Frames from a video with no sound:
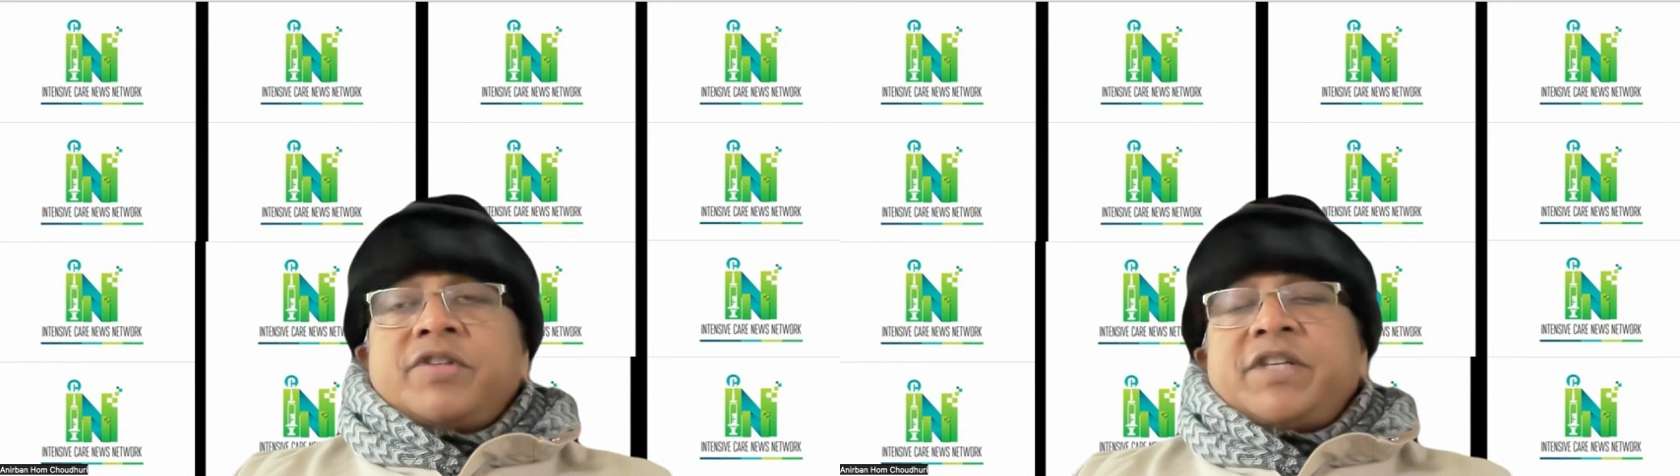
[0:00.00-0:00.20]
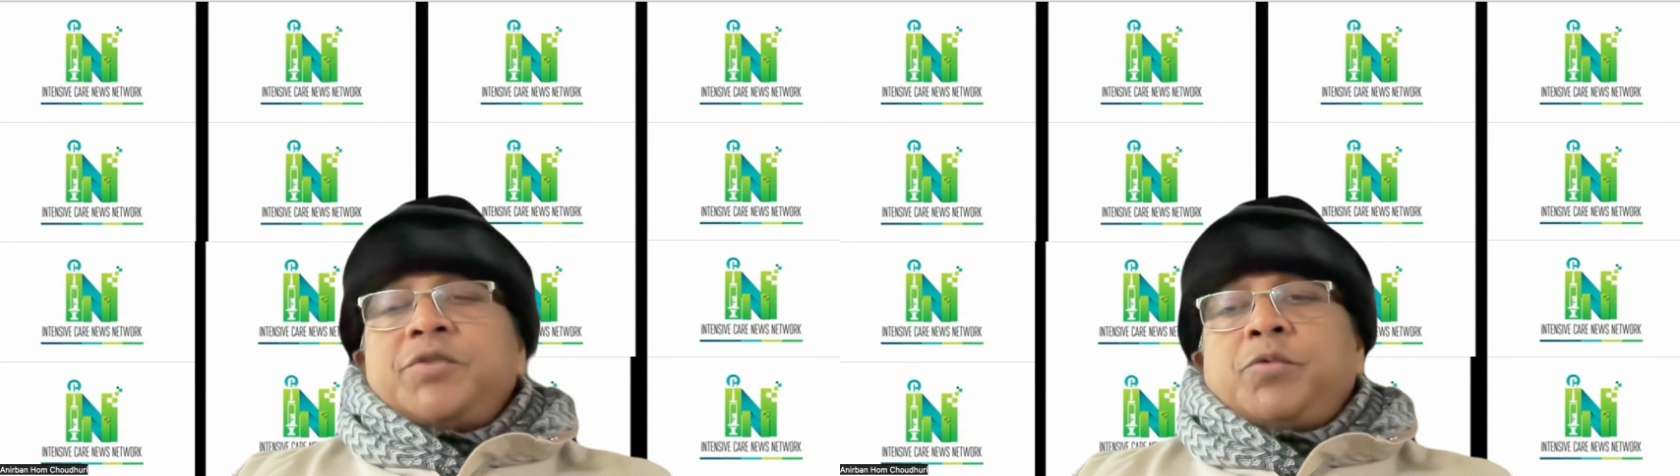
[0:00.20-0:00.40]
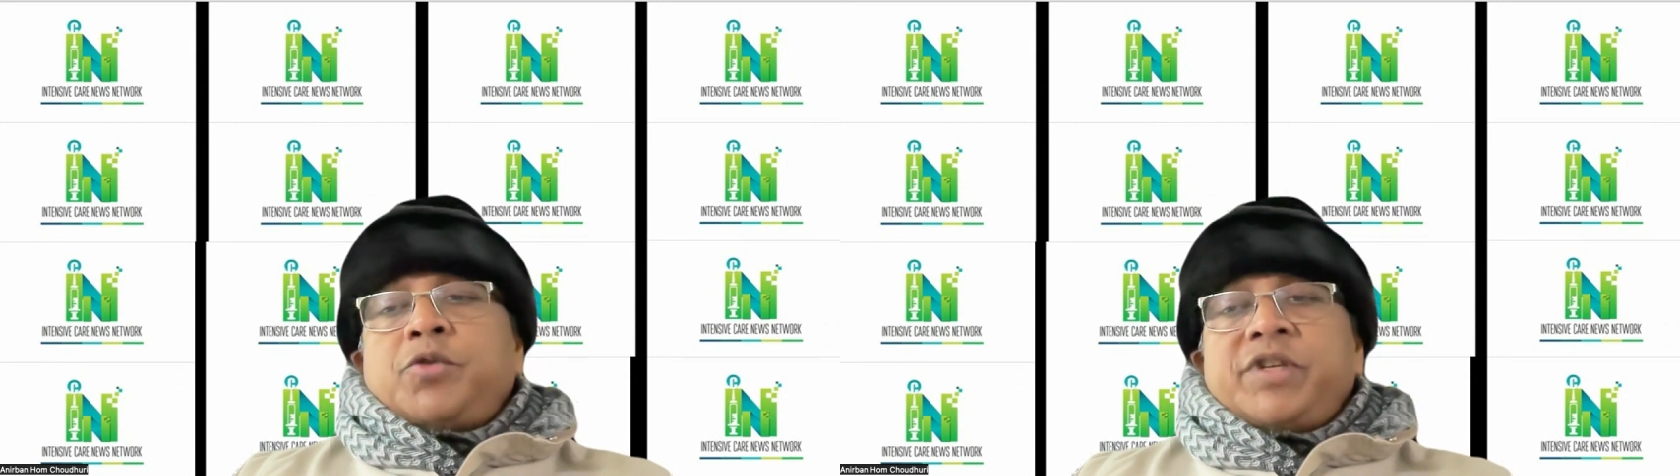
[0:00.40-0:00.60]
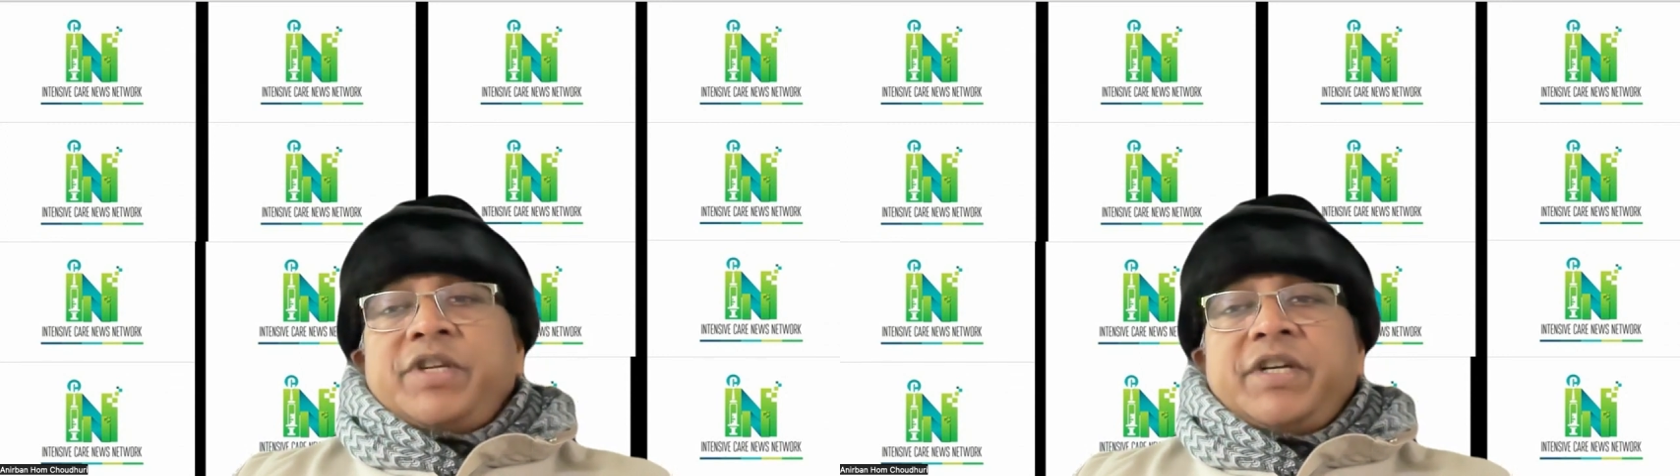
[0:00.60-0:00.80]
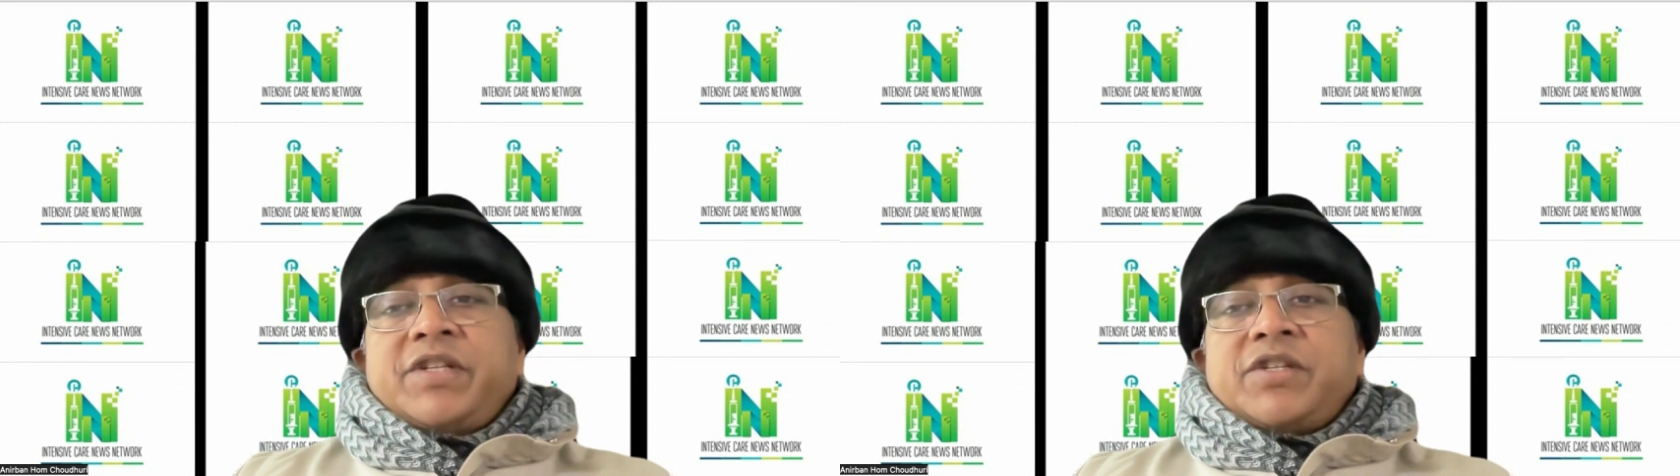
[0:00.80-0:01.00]
such
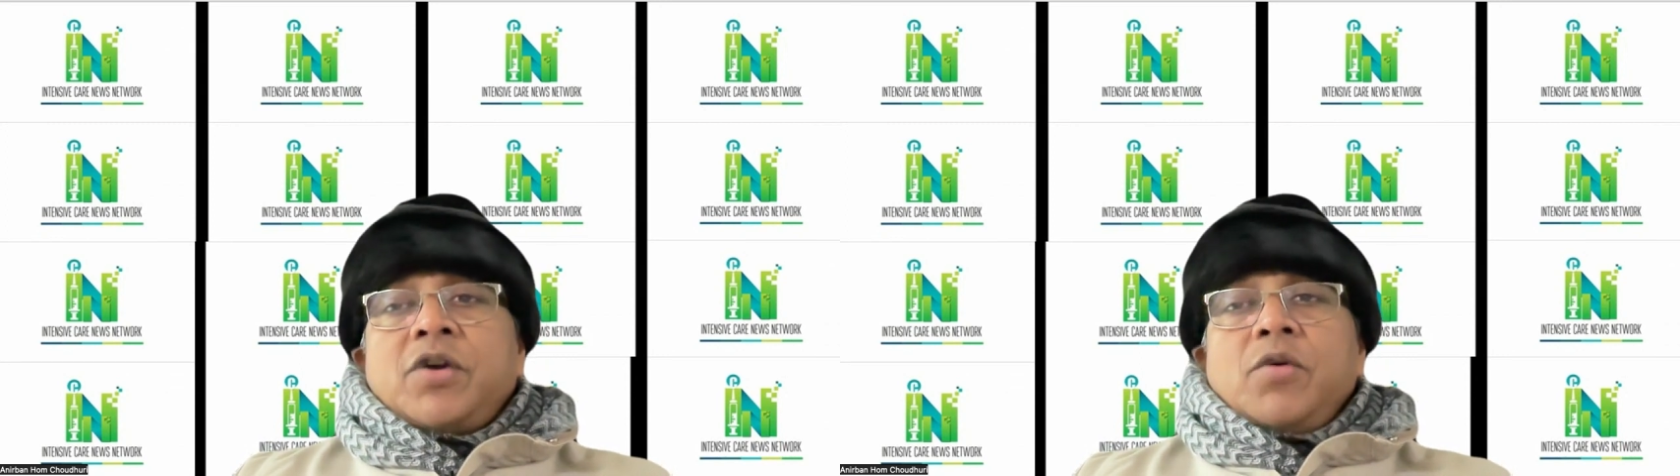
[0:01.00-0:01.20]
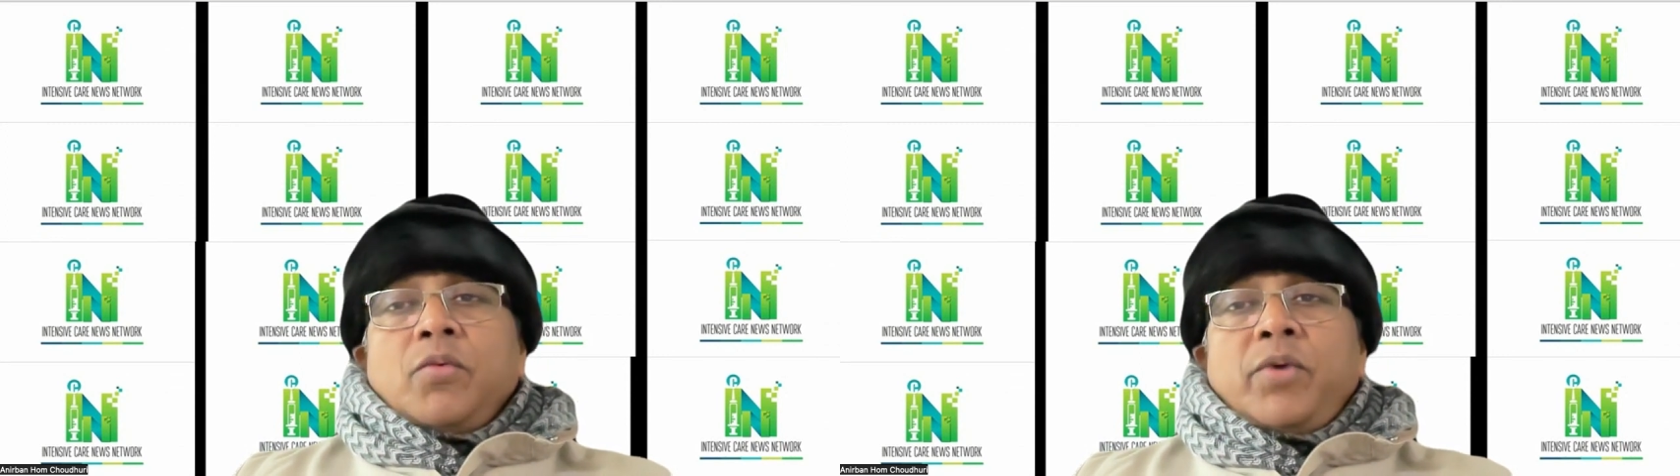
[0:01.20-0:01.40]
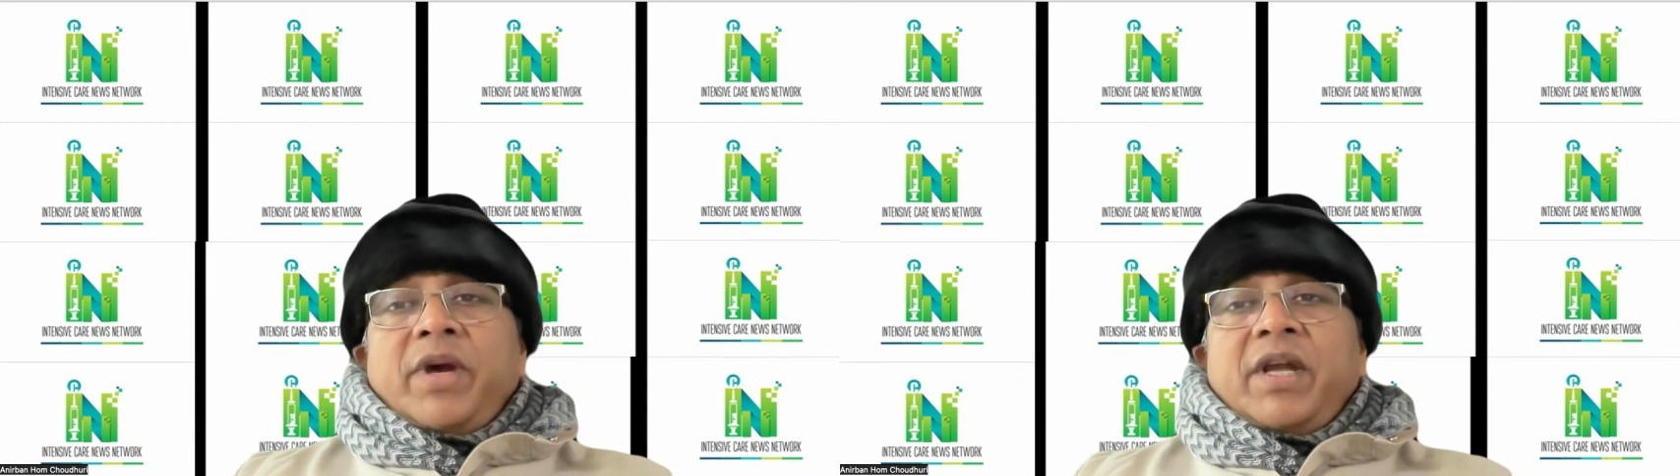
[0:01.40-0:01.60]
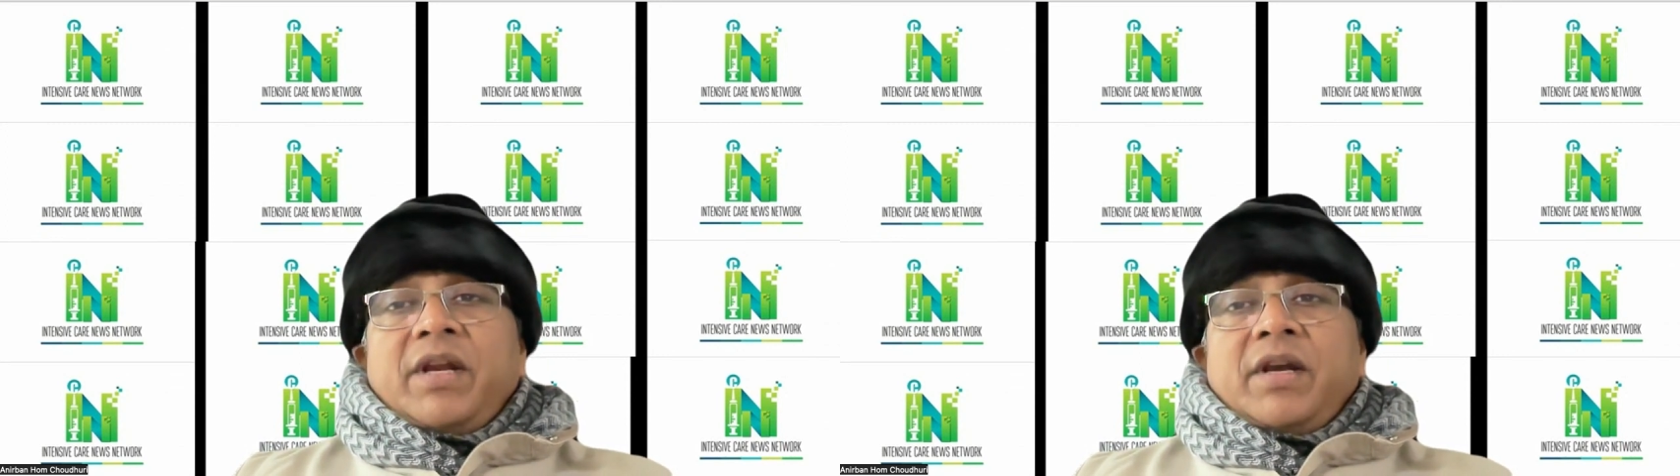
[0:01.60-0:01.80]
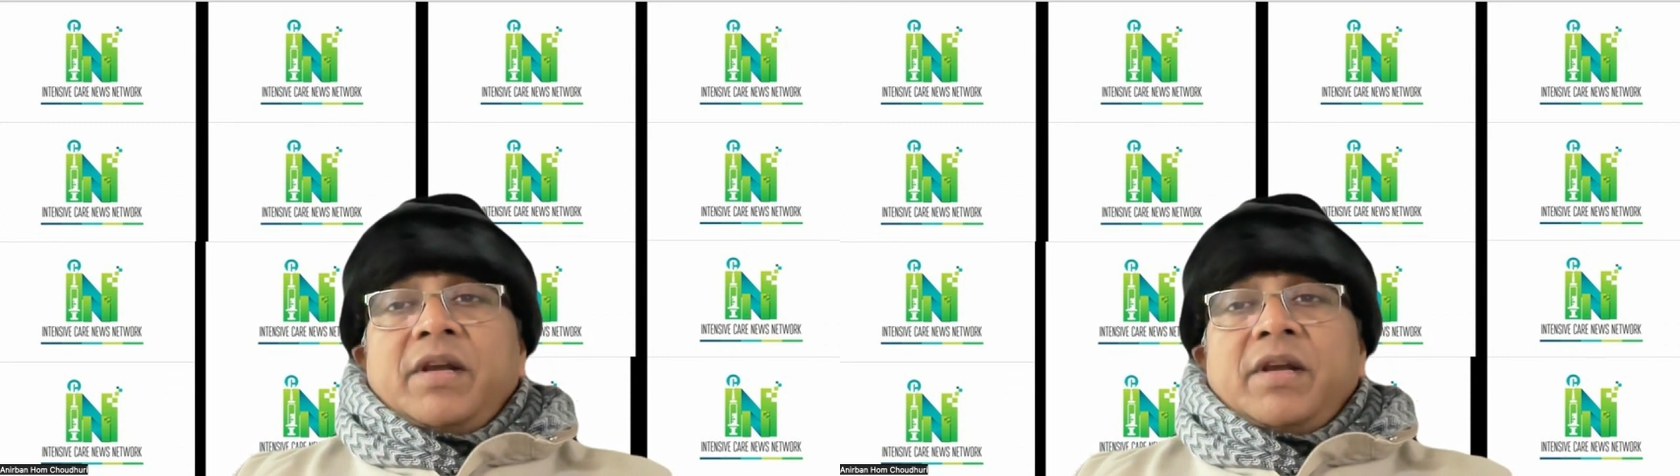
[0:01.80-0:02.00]
procedures where